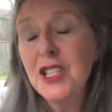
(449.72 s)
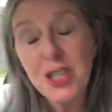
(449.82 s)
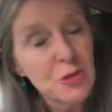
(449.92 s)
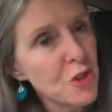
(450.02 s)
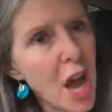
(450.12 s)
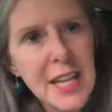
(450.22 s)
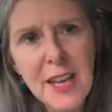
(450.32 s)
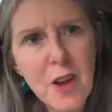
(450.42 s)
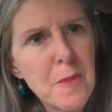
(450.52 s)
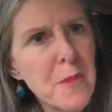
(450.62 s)
Do not
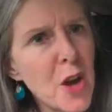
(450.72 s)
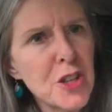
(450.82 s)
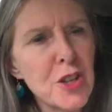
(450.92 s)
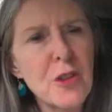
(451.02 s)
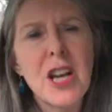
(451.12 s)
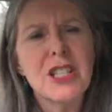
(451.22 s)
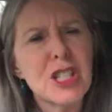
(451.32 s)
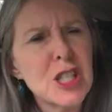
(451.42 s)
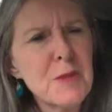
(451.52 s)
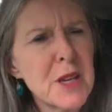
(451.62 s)
give up on you.
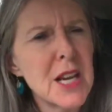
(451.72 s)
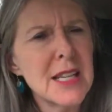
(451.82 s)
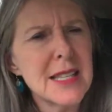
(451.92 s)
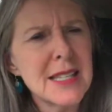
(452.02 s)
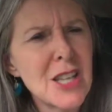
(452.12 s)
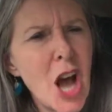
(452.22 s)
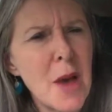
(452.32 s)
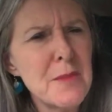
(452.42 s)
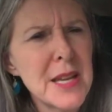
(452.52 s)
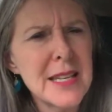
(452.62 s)
Just because it's
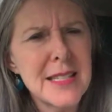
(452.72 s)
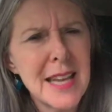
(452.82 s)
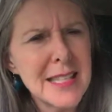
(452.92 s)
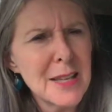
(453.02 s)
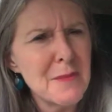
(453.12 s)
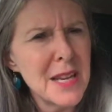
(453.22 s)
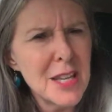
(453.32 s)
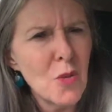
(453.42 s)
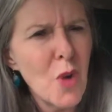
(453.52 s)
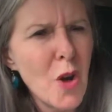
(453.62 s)
not been doesn't
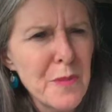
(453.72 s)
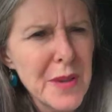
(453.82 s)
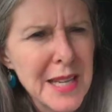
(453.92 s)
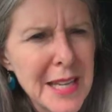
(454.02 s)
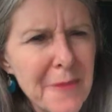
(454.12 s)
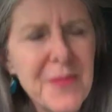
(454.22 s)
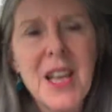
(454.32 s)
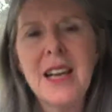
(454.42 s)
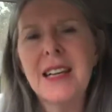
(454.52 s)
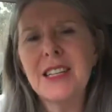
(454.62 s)
mean it won't be.
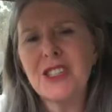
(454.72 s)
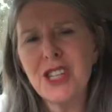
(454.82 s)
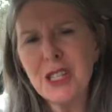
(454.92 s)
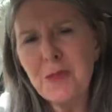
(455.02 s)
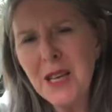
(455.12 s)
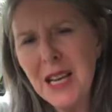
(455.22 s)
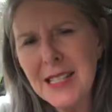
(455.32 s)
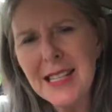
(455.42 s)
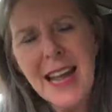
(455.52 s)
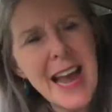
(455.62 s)
Just
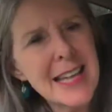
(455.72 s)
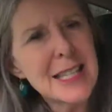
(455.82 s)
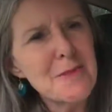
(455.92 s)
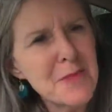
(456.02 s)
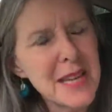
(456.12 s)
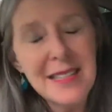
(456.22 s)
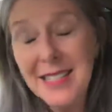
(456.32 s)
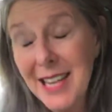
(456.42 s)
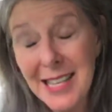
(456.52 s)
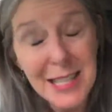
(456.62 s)
because it hasn't been
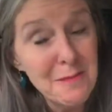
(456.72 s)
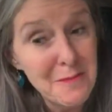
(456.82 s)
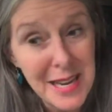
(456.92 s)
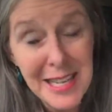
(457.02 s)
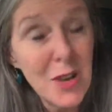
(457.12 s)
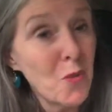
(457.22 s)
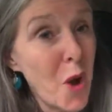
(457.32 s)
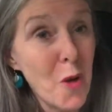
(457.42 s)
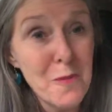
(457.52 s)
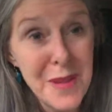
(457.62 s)
doesn't mean it
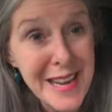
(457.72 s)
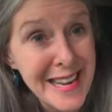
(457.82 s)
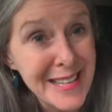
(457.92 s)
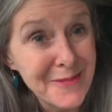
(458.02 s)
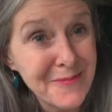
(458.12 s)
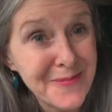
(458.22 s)
won't be.